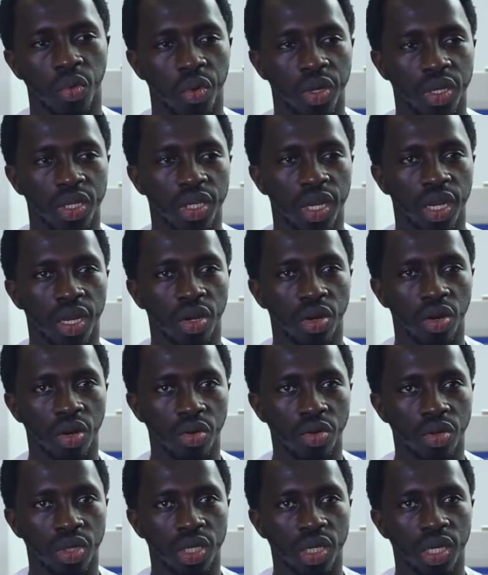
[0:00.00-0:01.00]
which
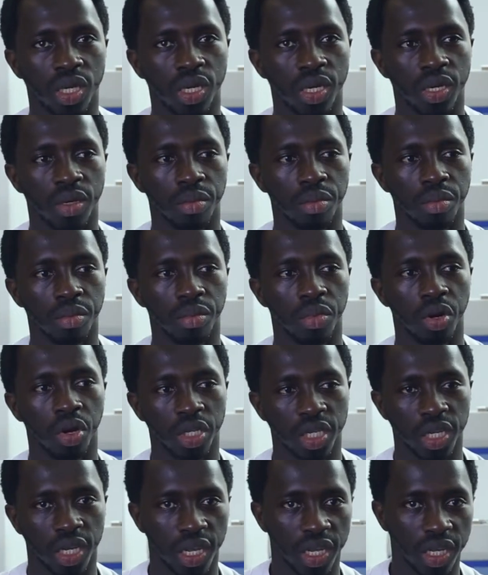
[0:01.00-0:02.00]
includes
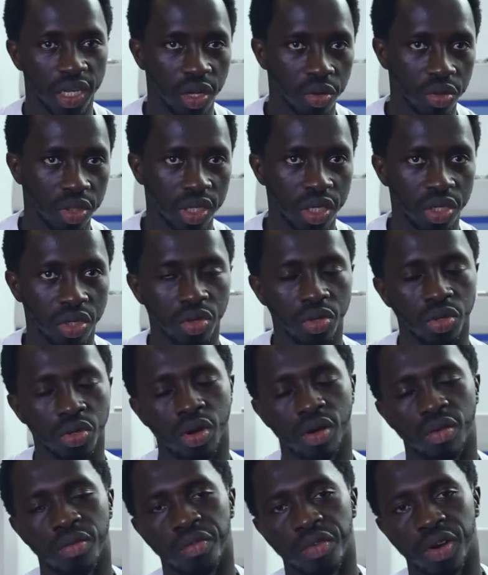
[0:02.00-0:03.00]
block checking QC to
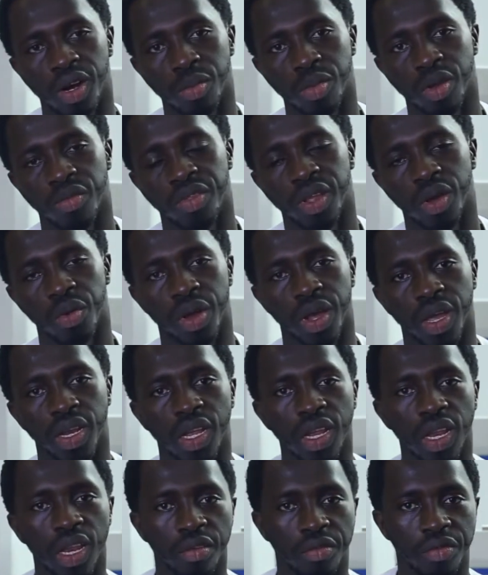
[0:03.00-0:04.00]
confirm if there were
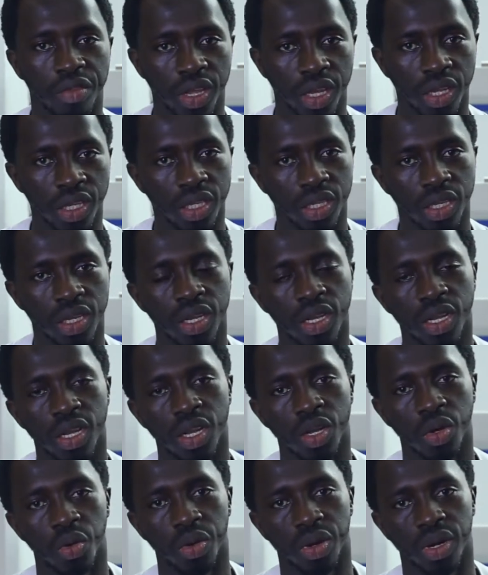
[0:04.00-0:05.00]
any liftings
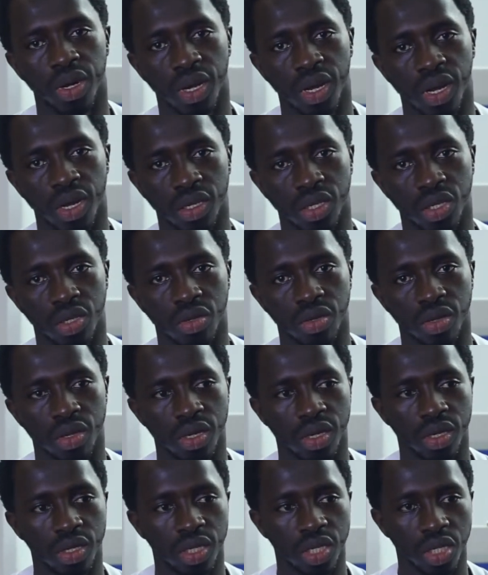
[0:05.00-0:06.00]
with regards to
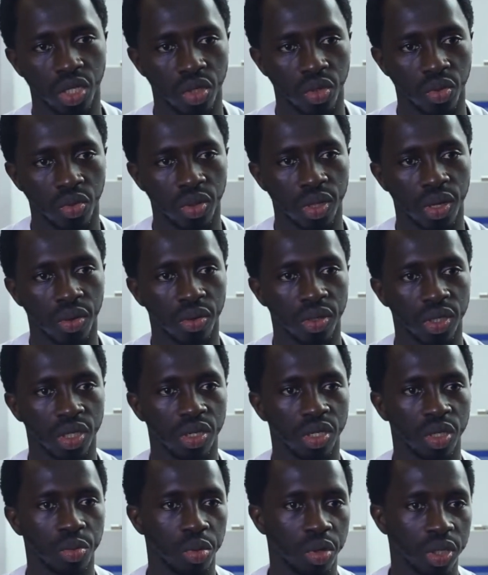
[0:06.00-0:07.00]
the tissue that was
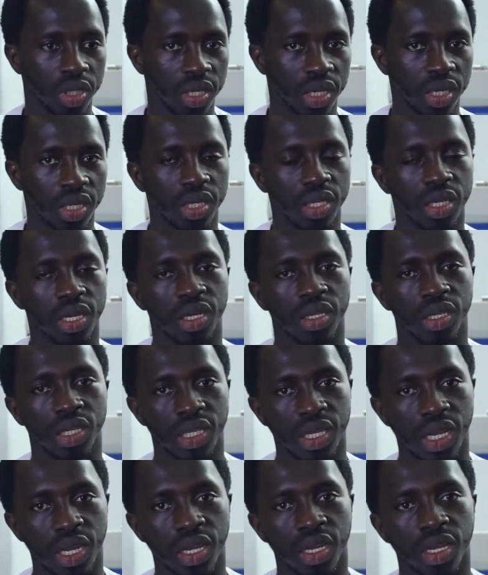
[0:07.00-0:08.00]
just processed and
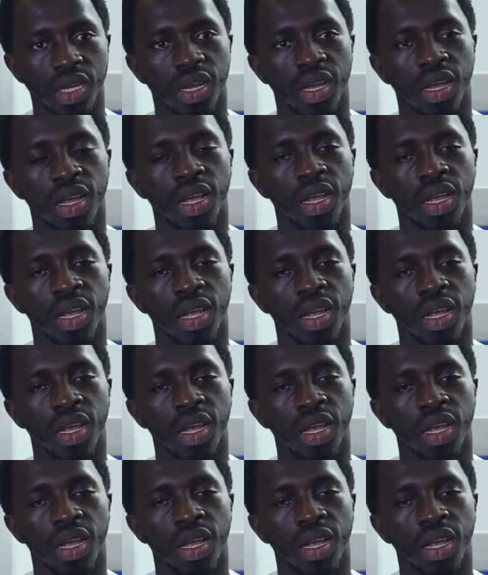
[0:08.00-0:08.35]
stained.